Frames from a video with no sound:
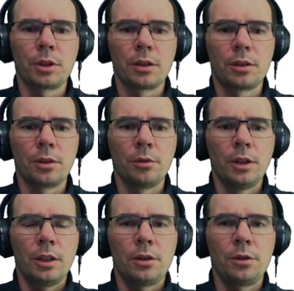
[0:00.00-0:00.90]
So
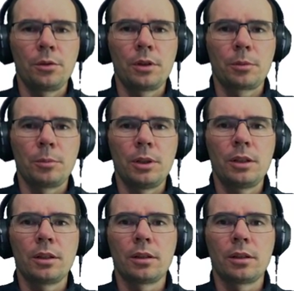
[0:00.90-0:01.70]
non-deterministically,